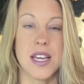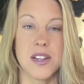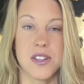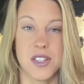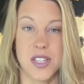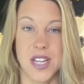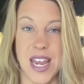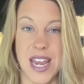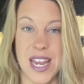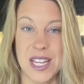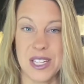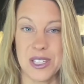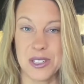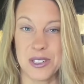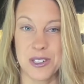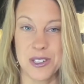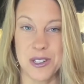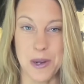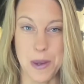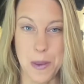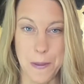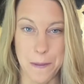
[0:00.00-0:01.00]

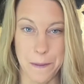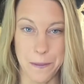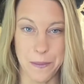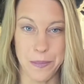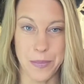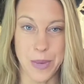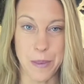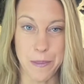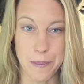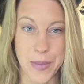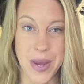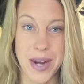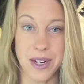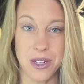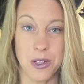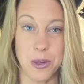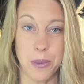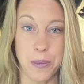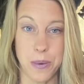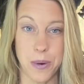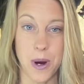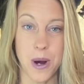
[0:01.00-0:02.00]
tailored
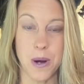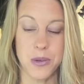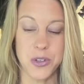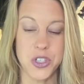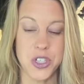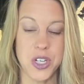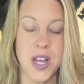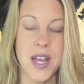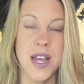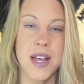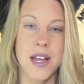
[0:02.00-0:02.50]
medical approach,